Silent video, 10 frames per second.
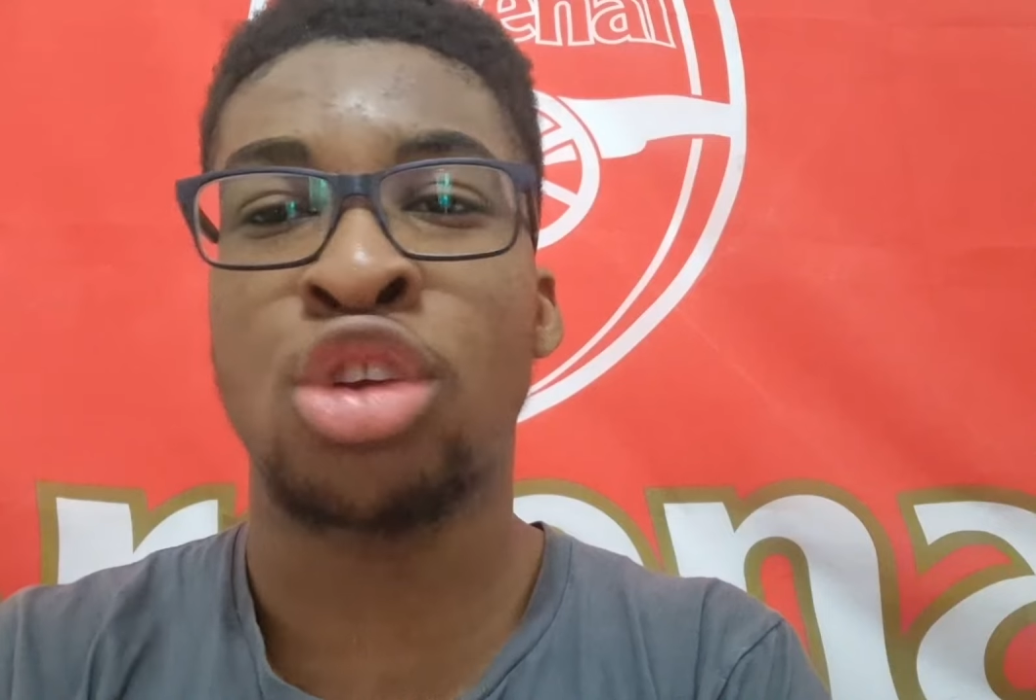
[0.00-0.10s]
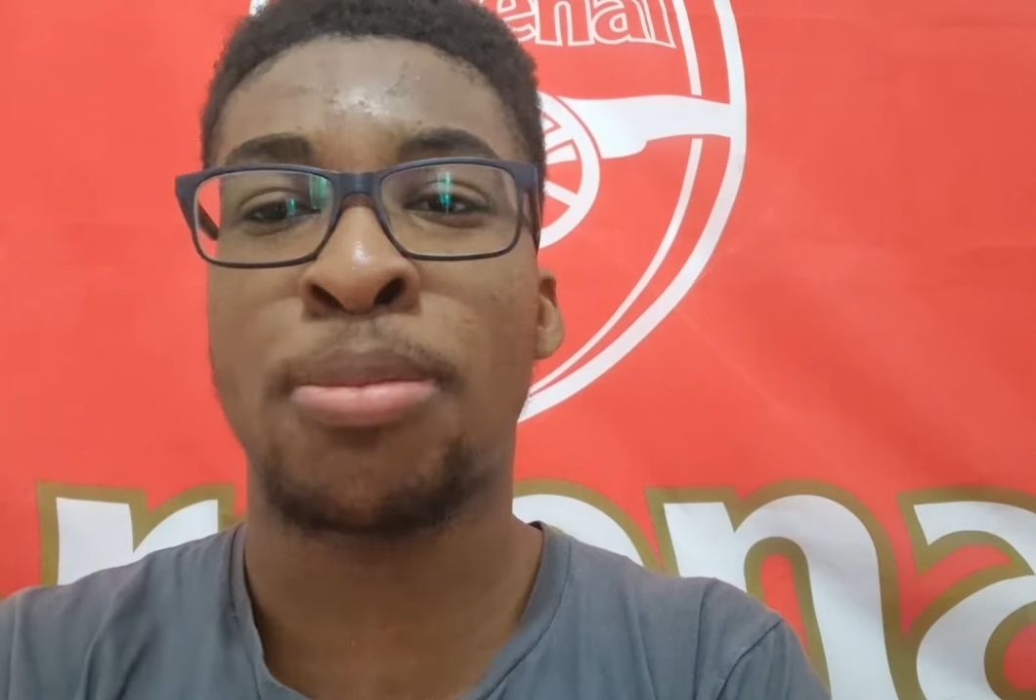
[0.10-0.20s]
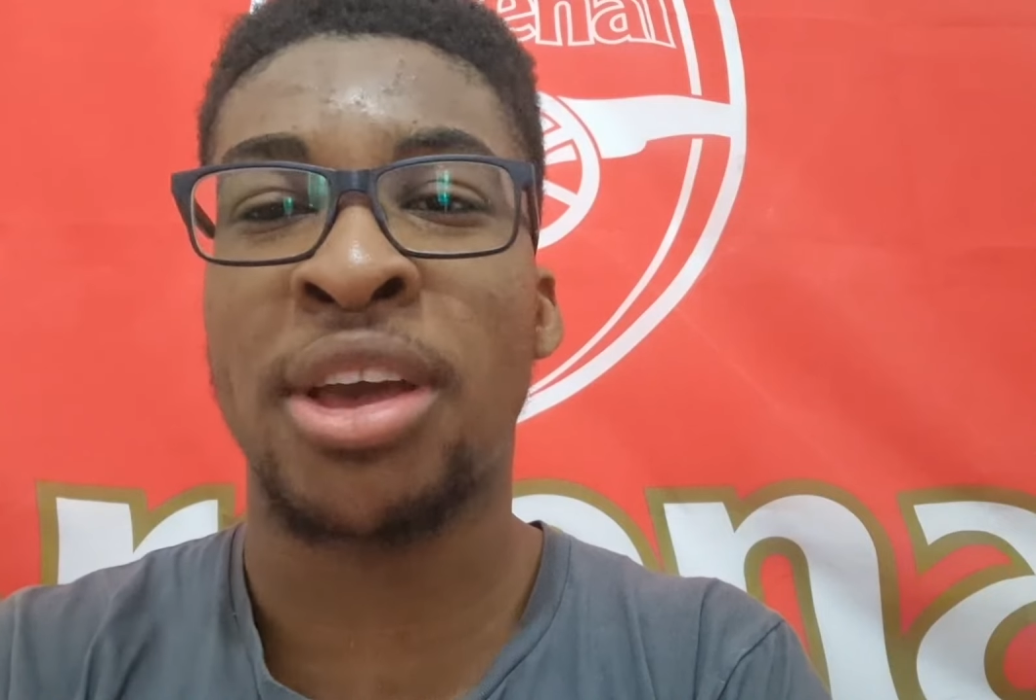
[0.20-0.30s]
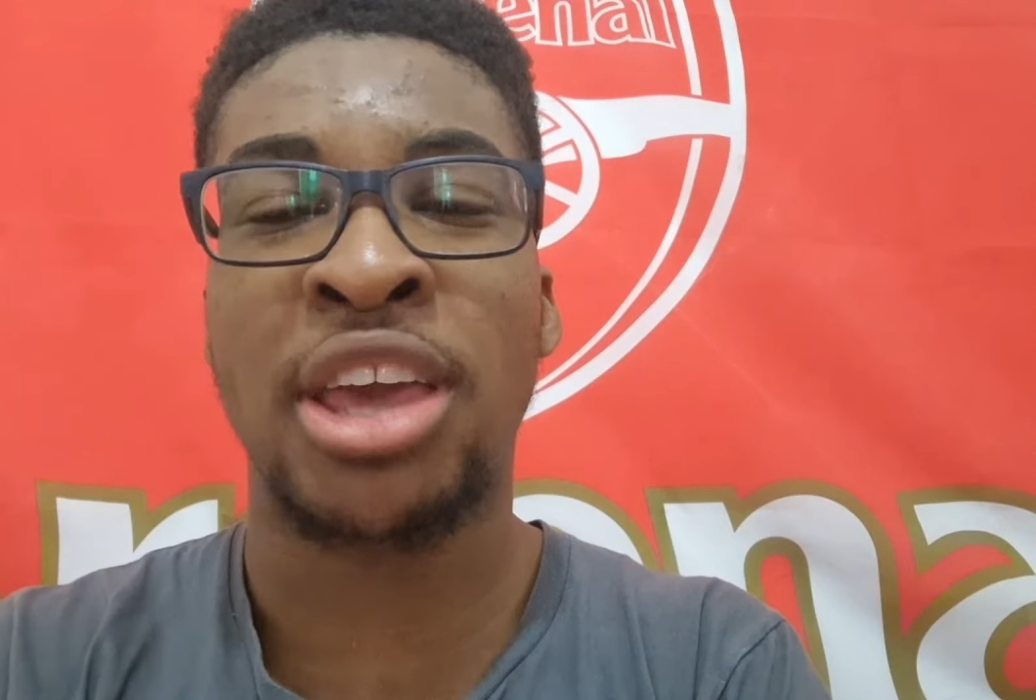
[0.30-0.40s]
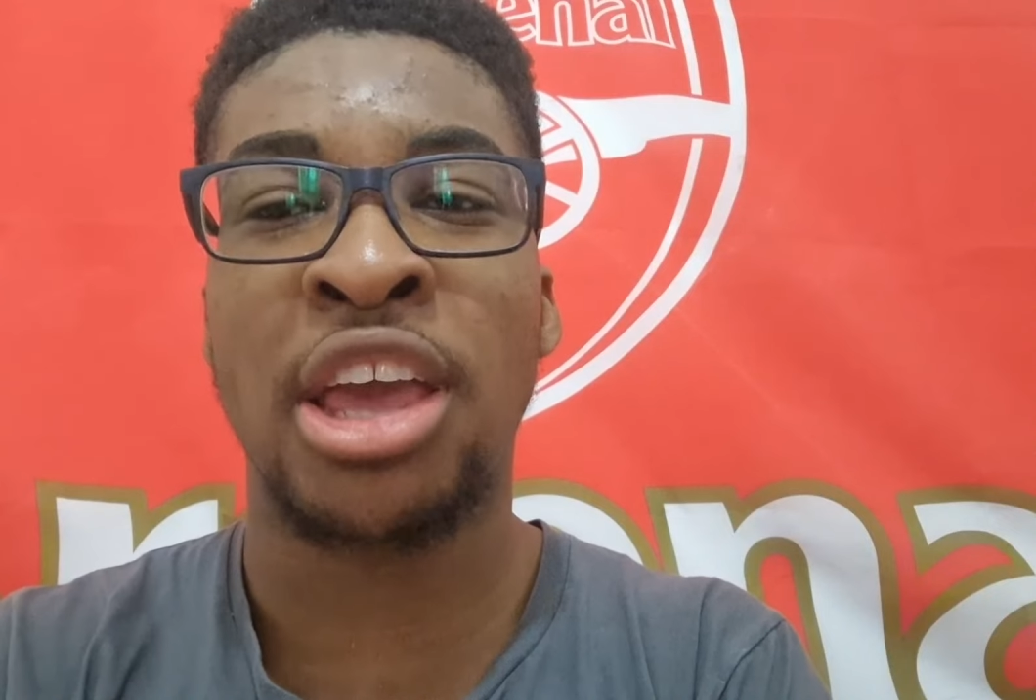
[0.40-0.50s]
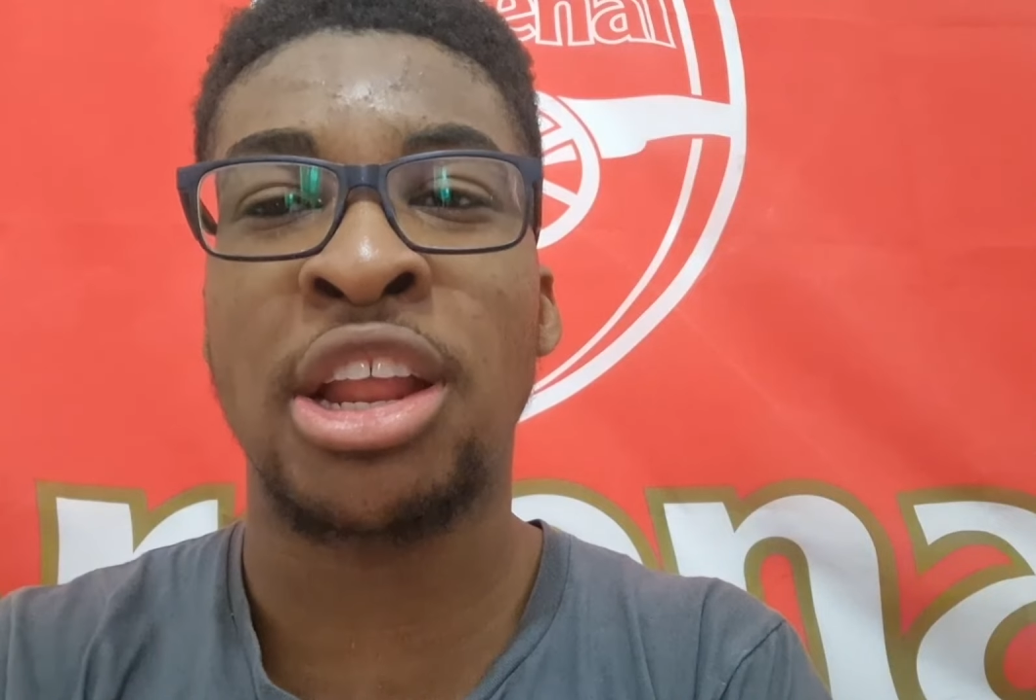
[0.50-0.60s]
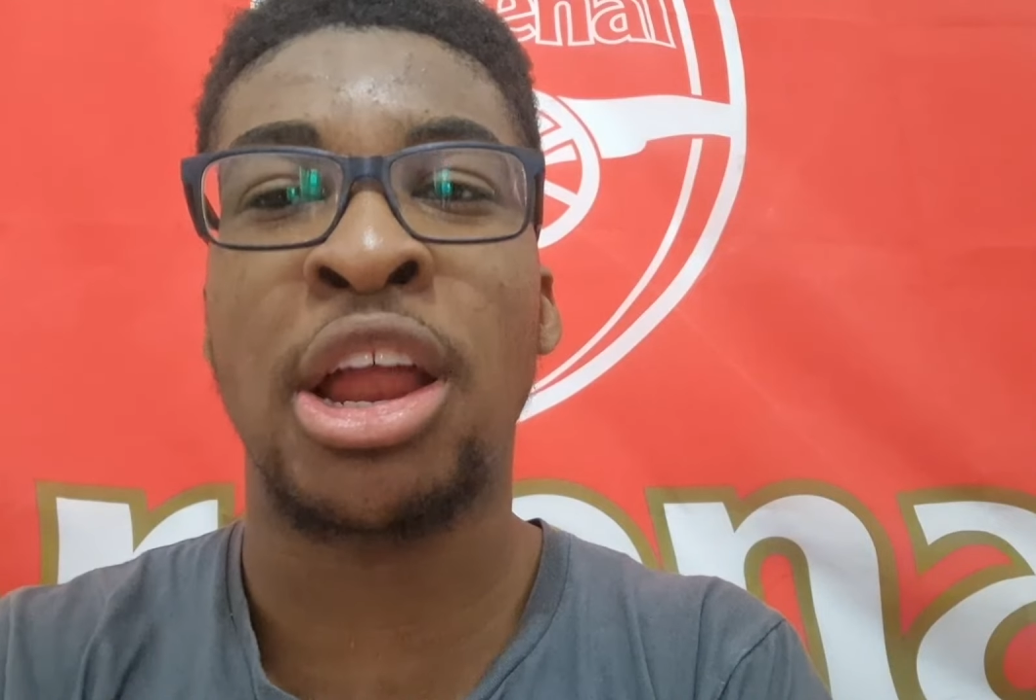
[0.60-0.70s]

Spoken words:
just hope I gain,